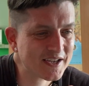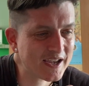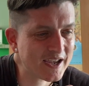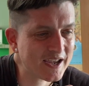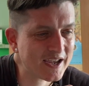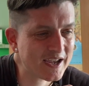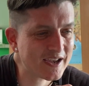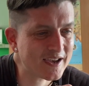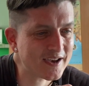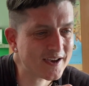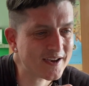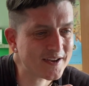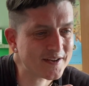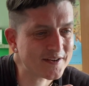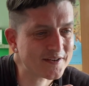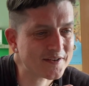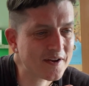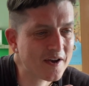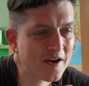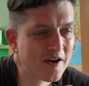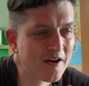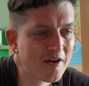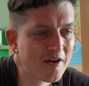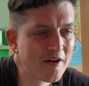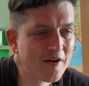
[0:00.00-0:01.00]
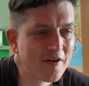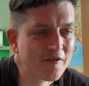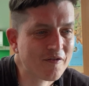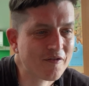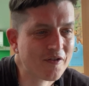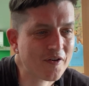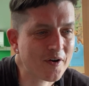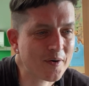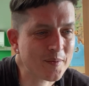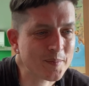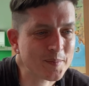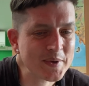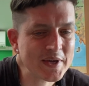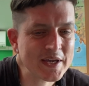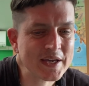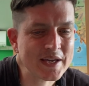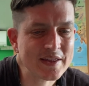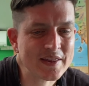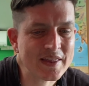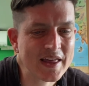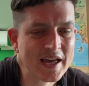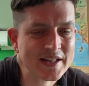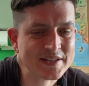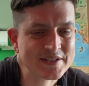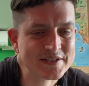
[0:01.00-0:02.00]
And for me,
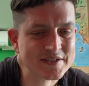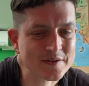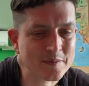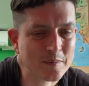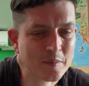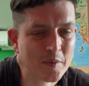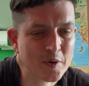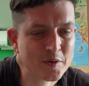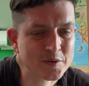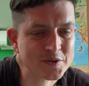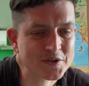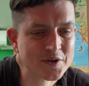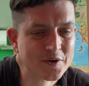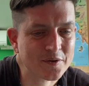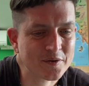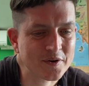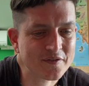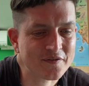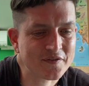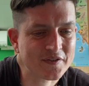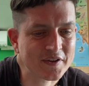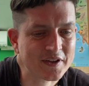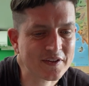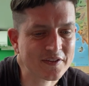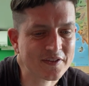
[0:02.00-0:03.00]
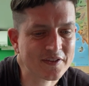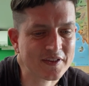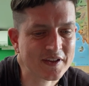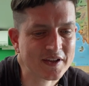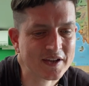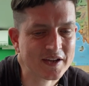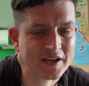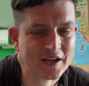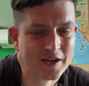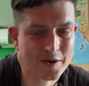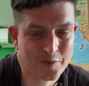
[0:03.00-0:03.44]
that's the most horrific thing.